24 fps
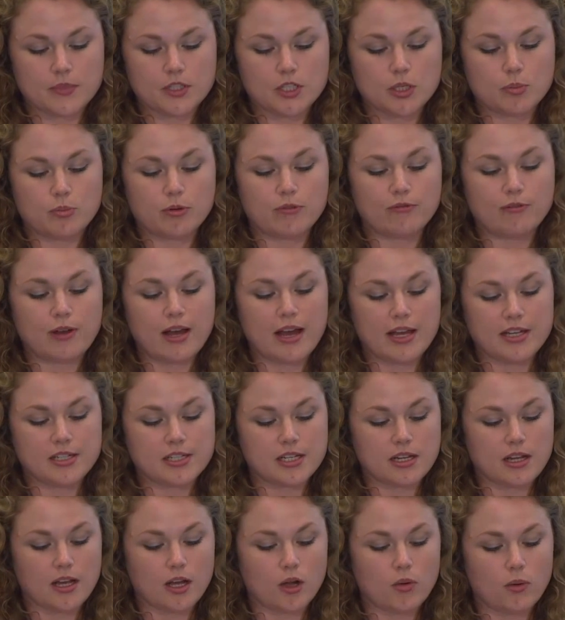to
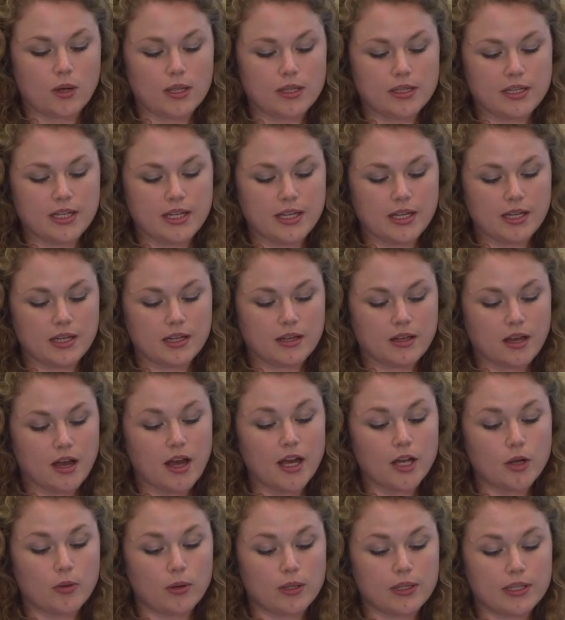provide a
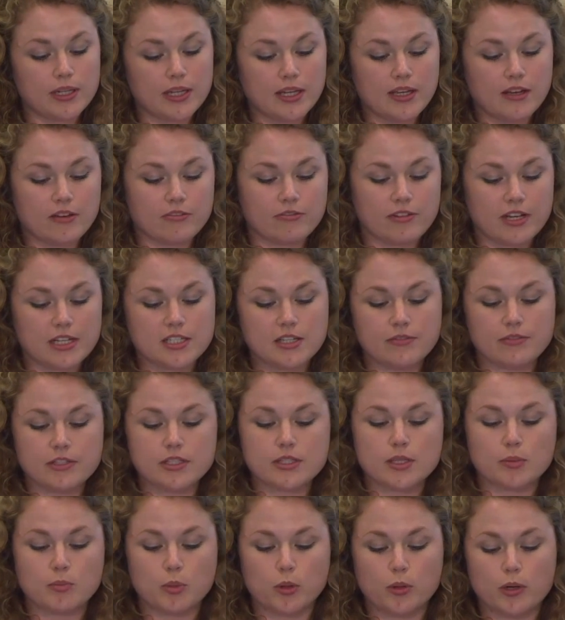high quality, effective
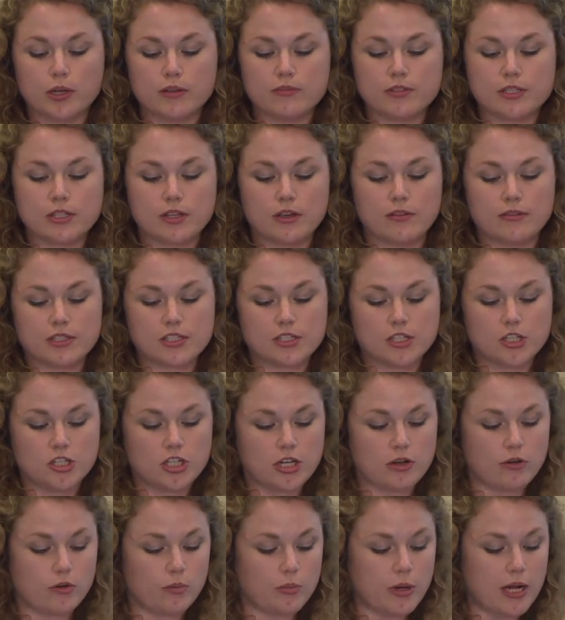and supportive service to
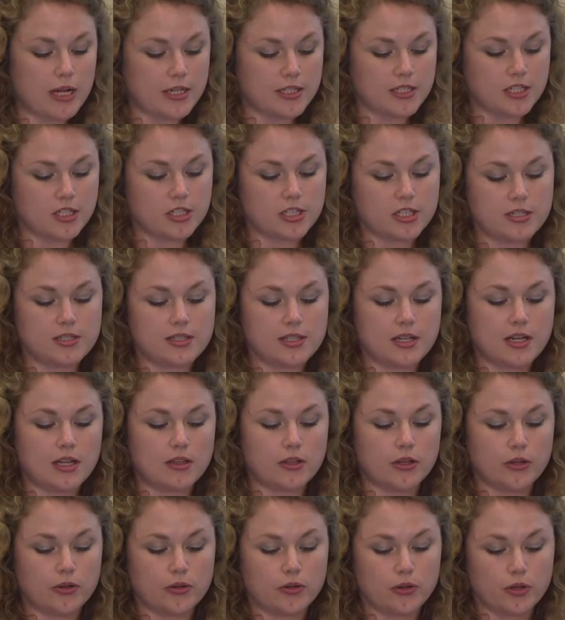general practitioners in our
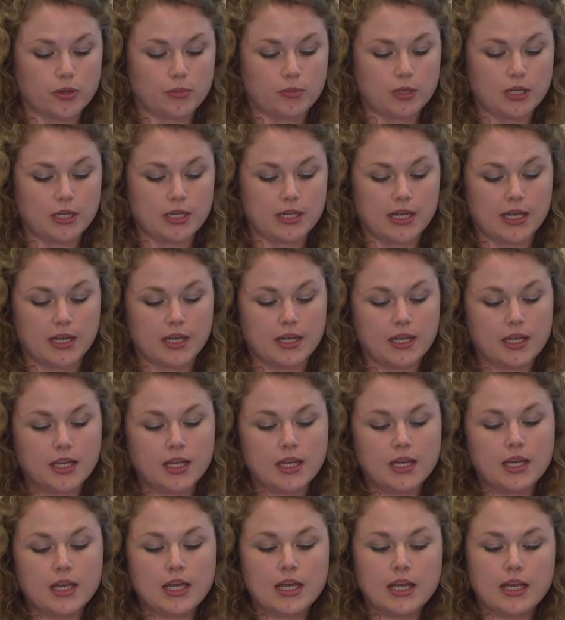local community
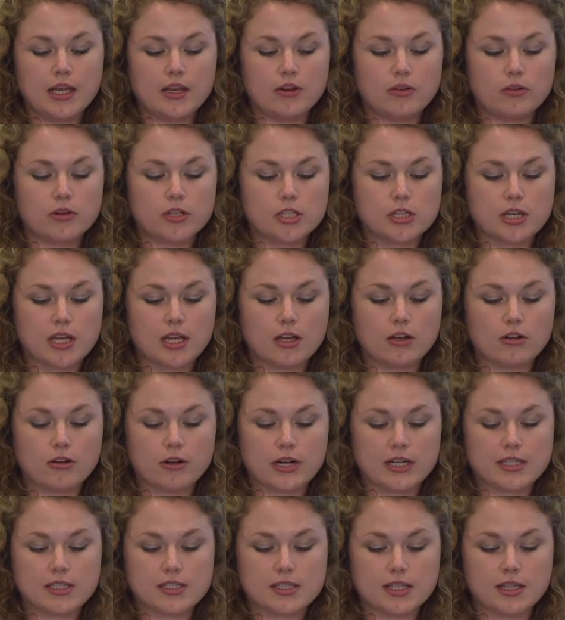in order to
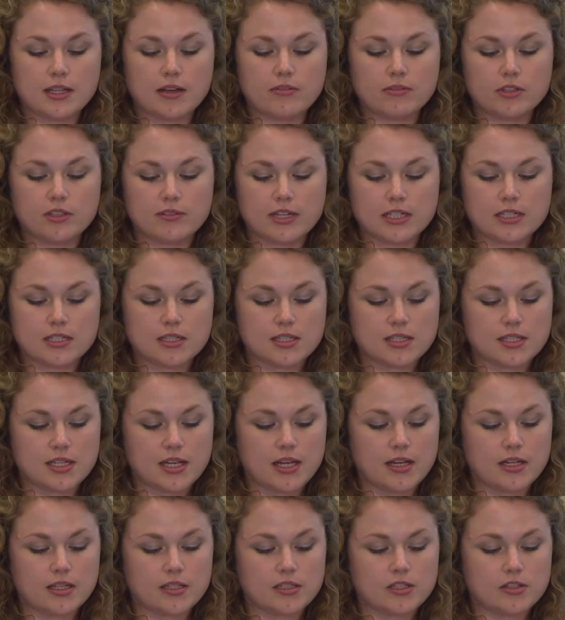increase the level of
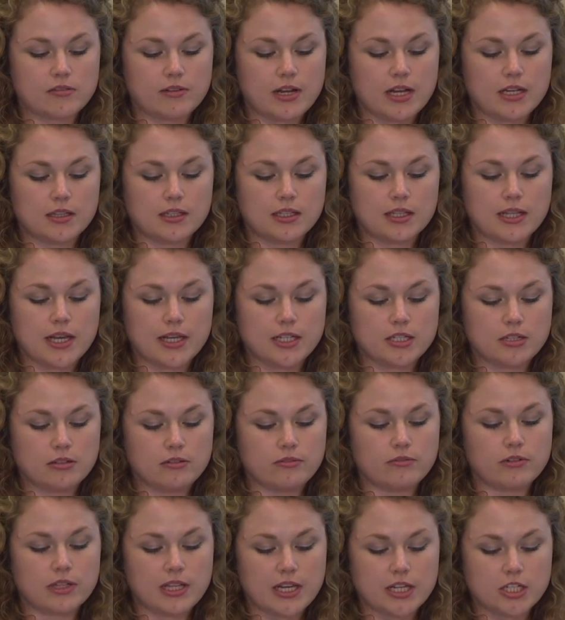understanding surrounding the
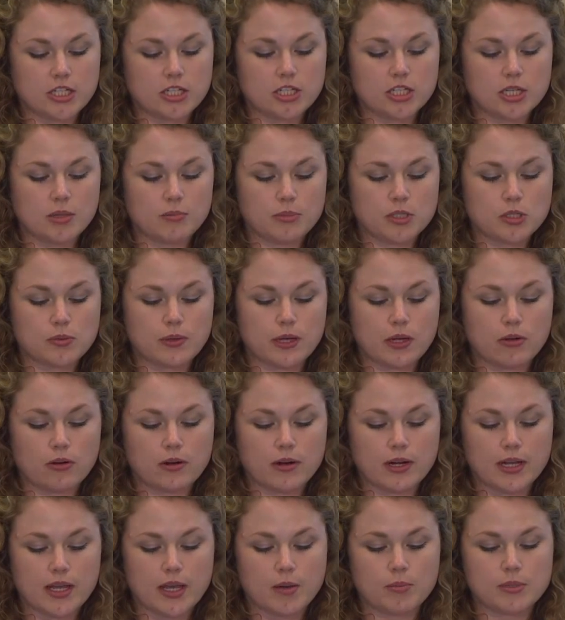relationship between
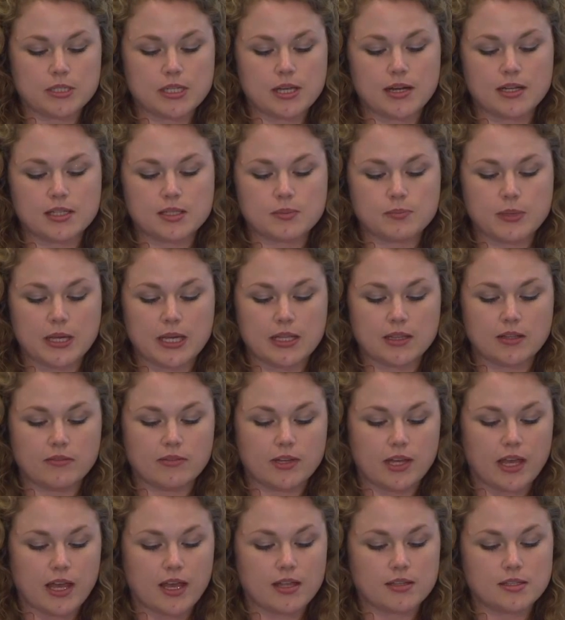chronic hepatitis B and
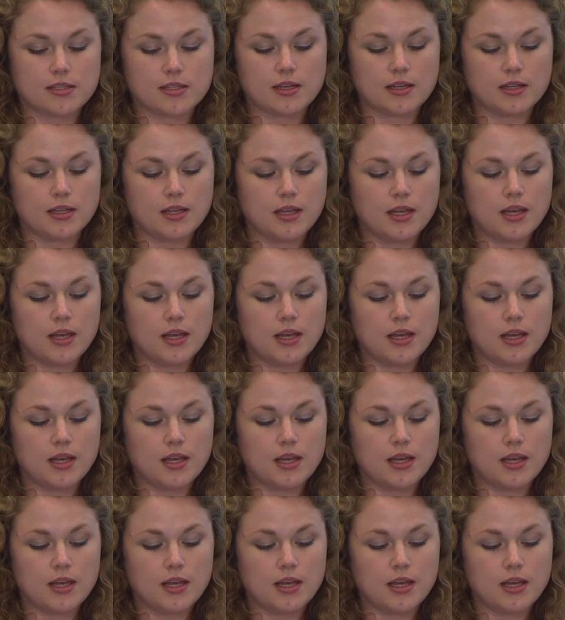liver cancer,